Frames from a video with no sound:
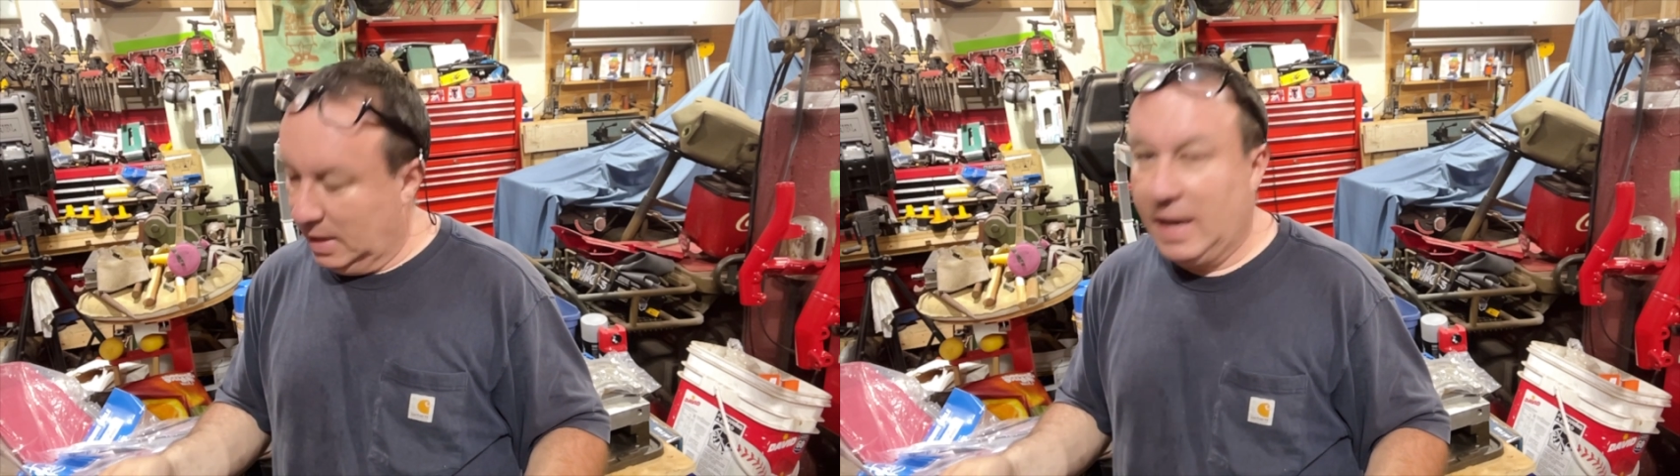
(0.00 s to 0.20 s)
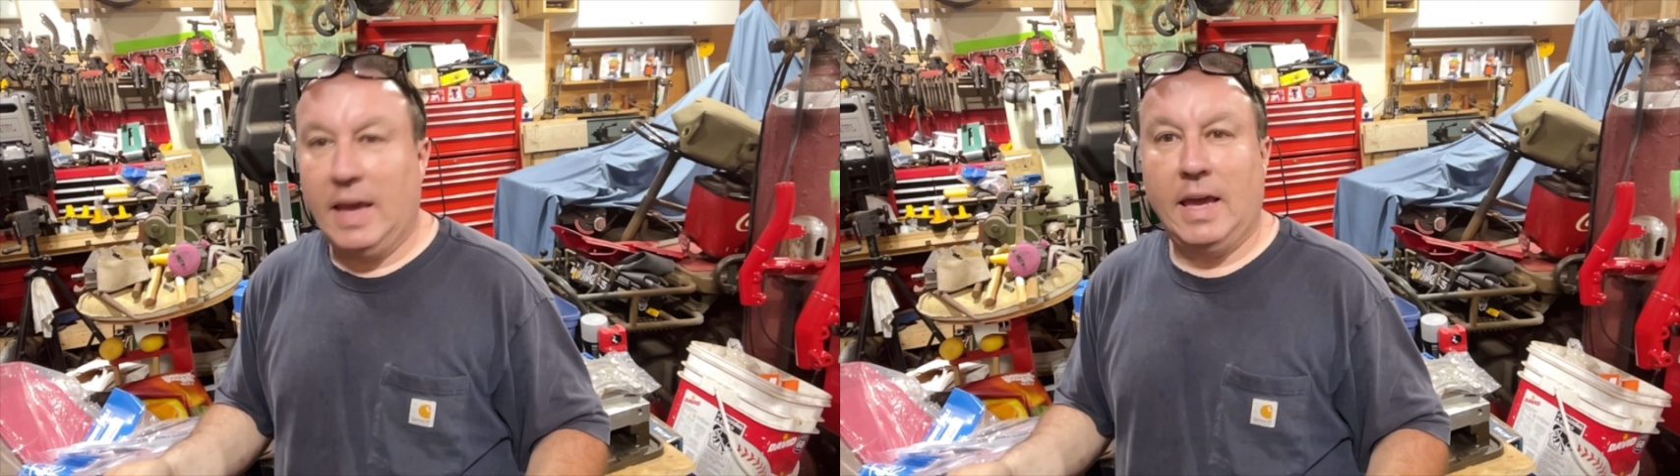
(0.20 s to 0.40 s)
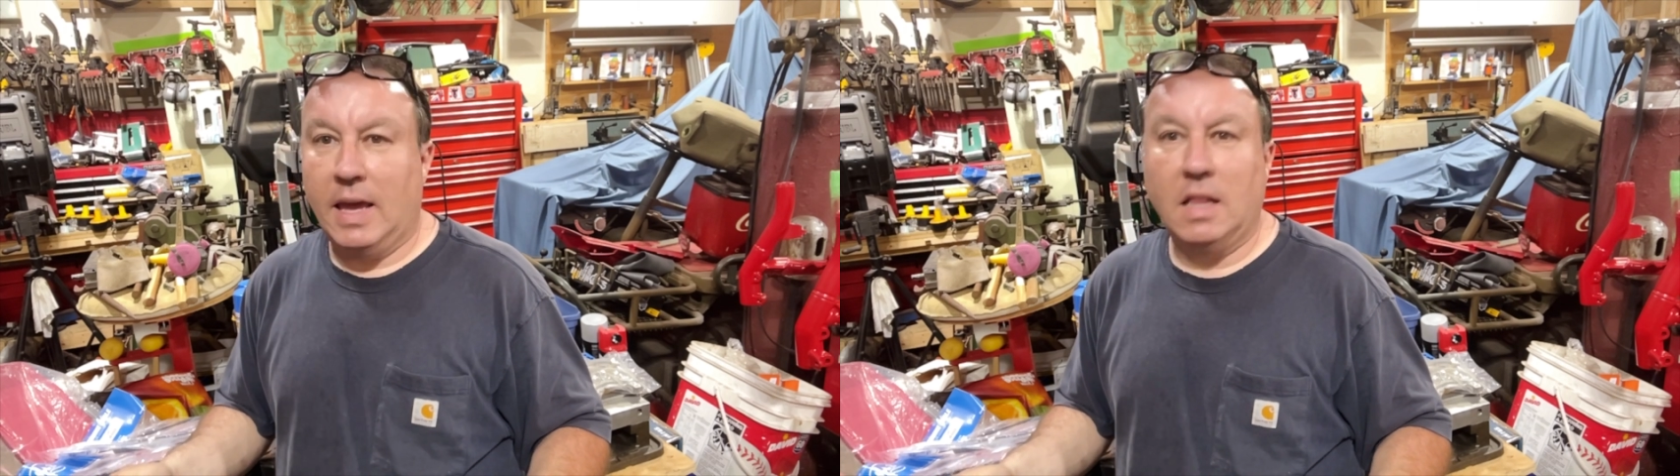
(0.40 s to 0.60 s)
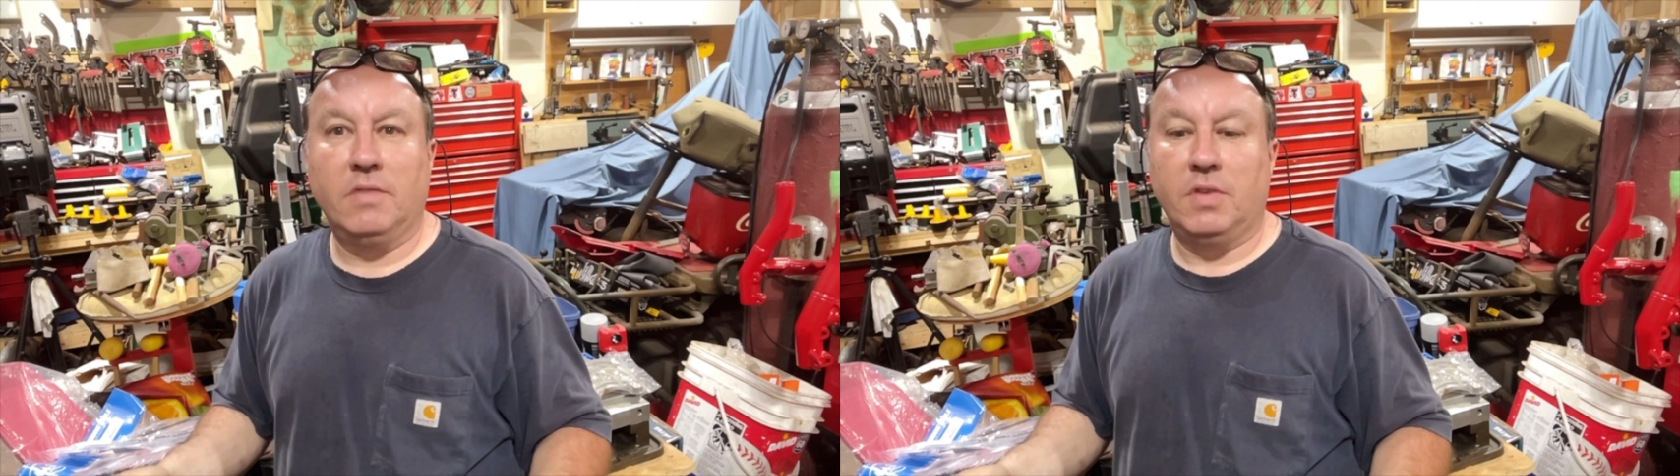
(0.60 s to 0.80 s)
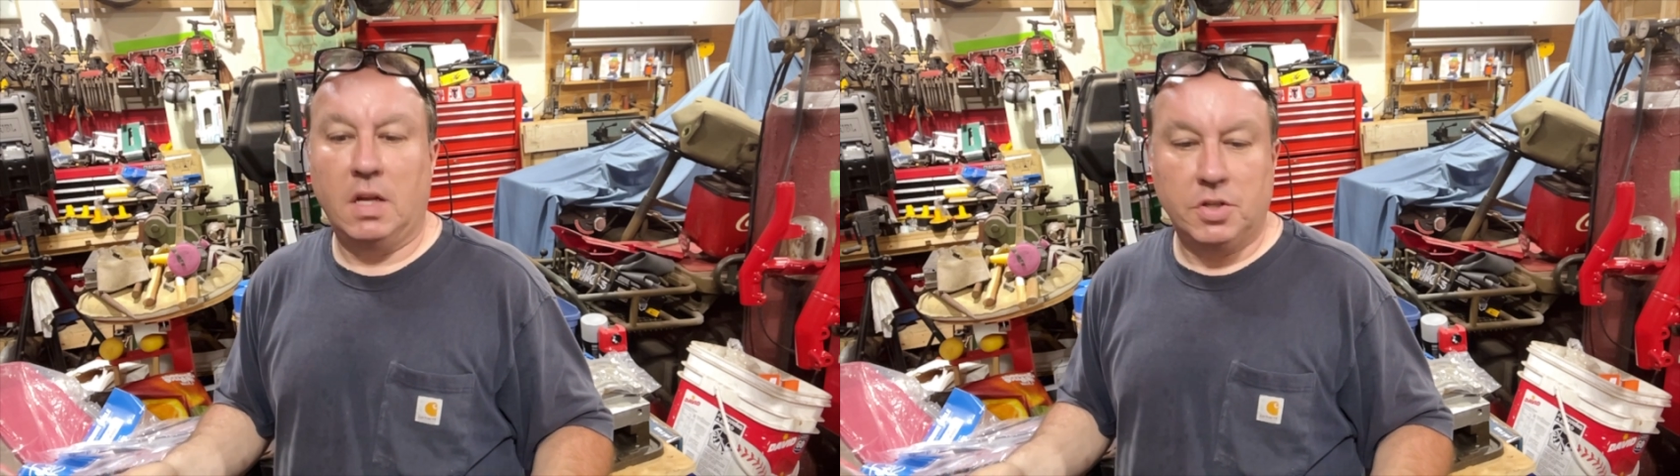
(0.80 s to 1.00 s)
a hell of
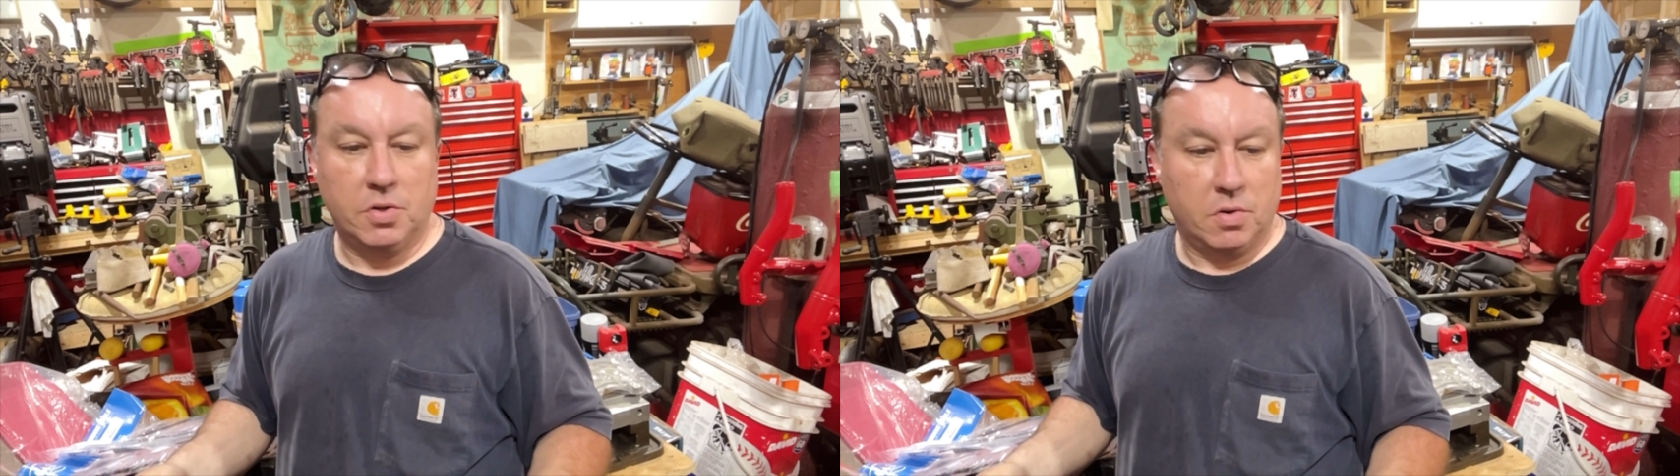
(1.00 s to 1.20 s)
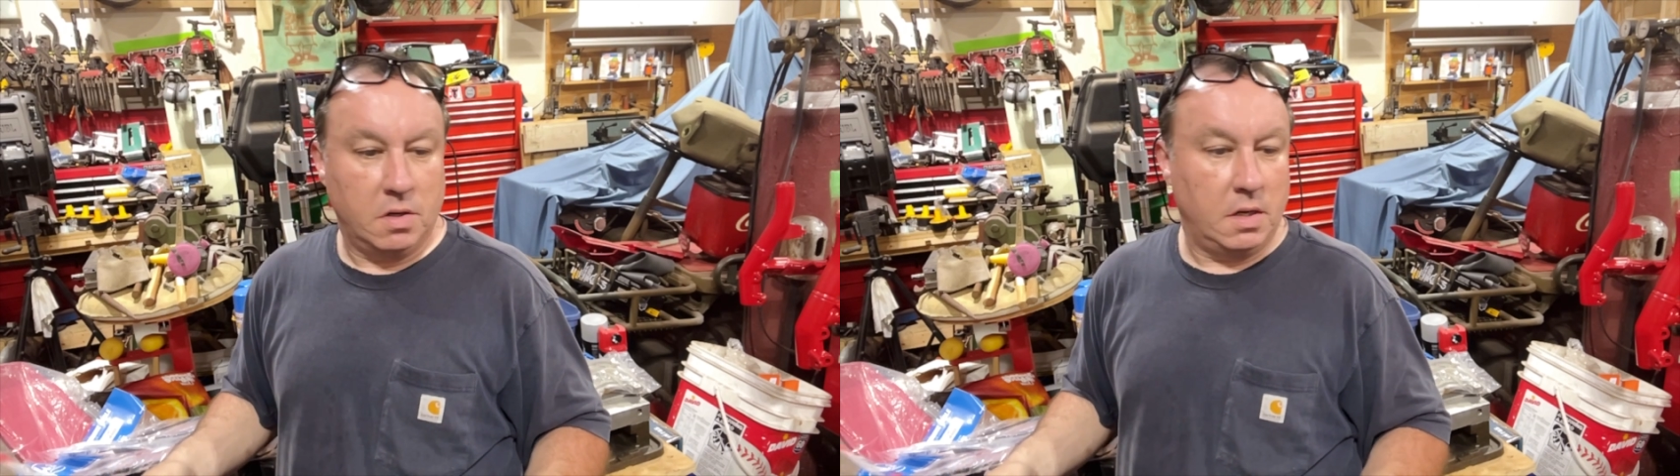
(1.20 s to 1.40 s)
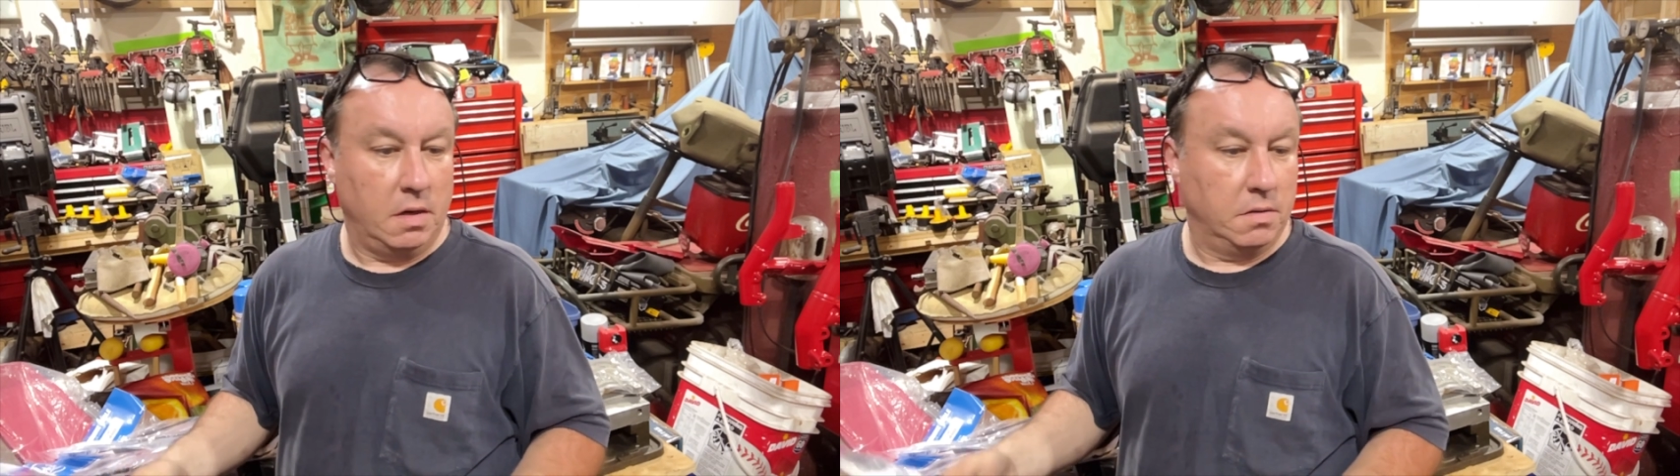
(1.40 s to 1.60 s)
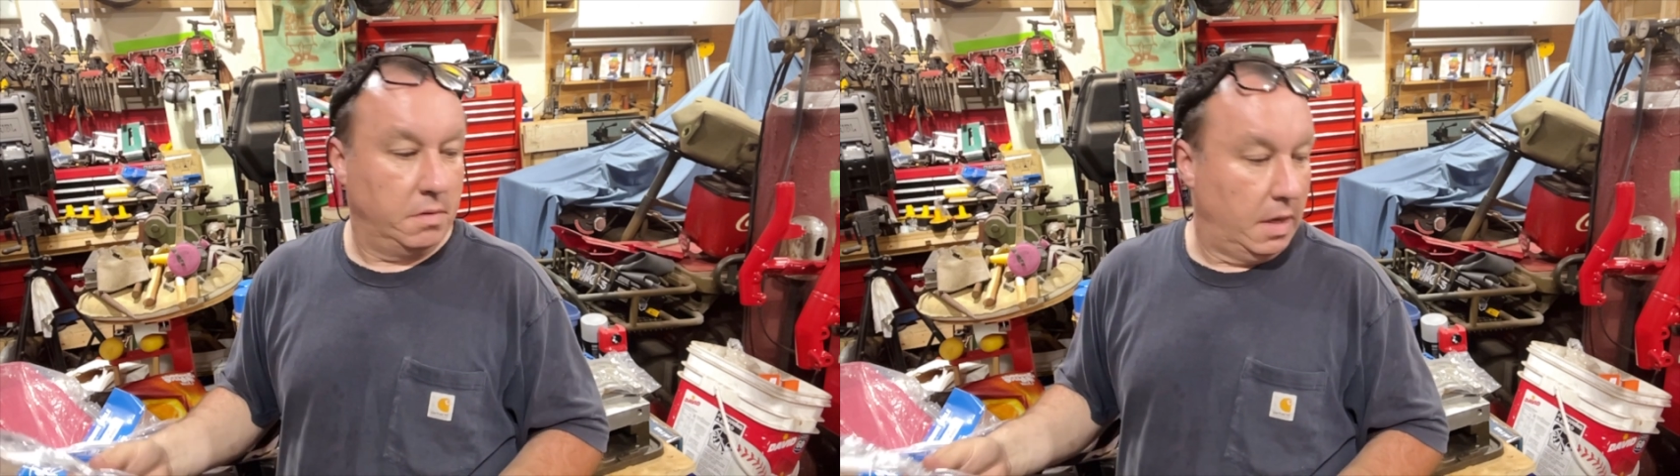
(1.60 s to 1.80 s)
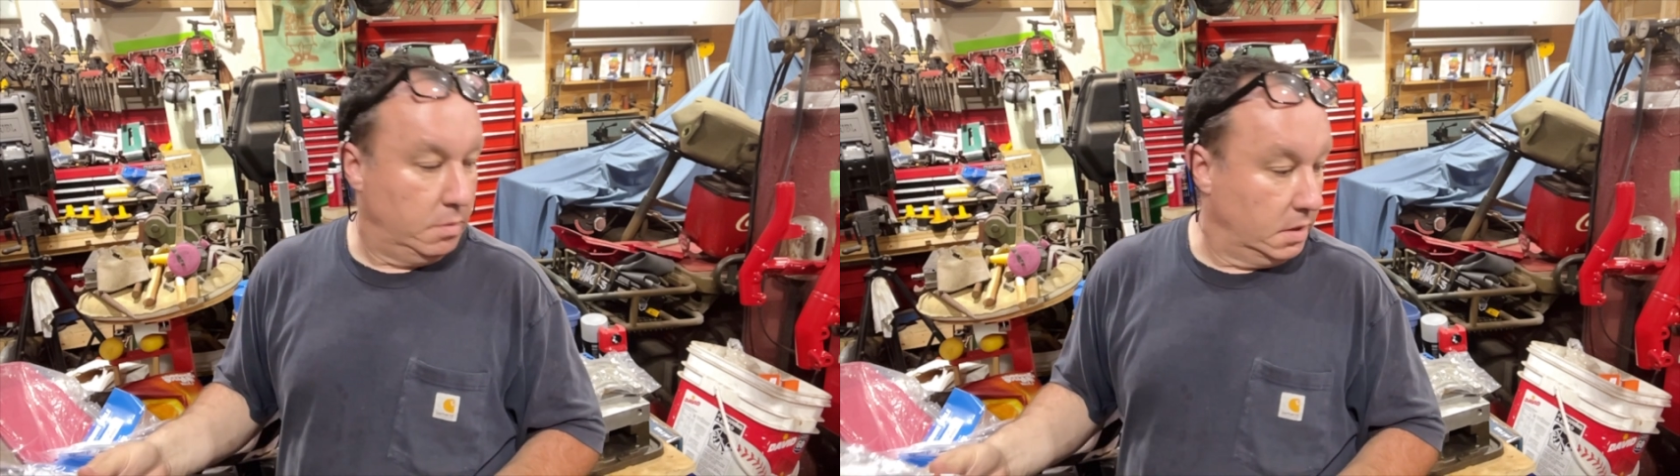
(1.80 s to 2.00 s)
a lot shorter than the other two
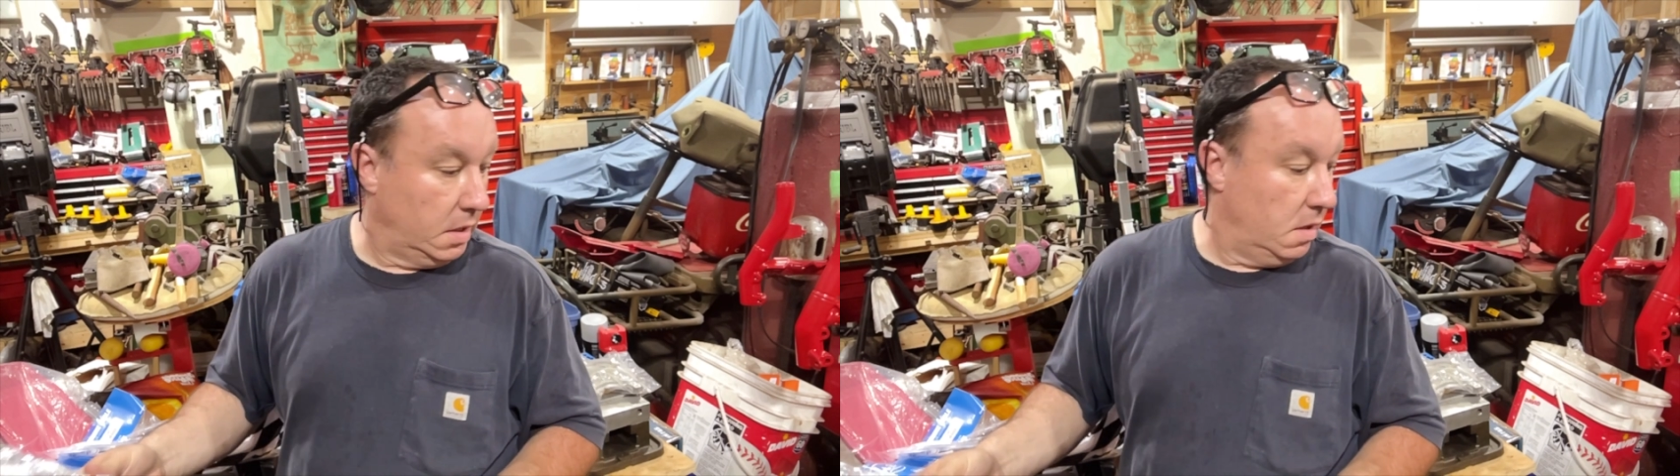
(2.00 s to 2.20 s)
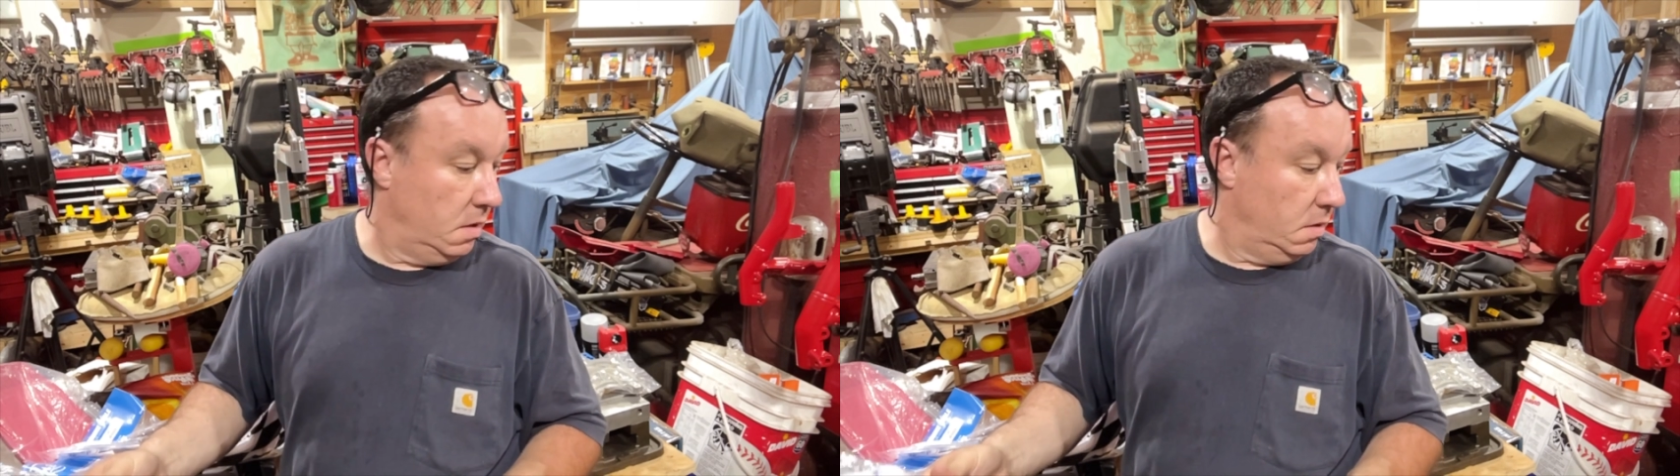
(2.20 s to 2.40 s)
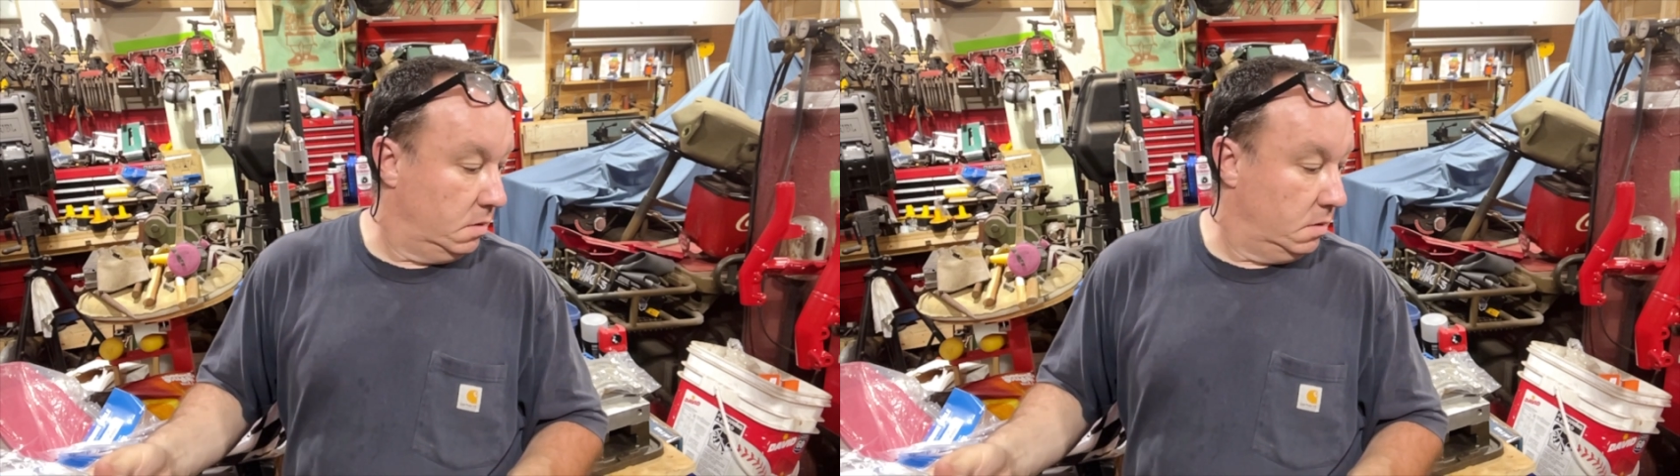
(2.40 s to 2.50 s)
cables I got.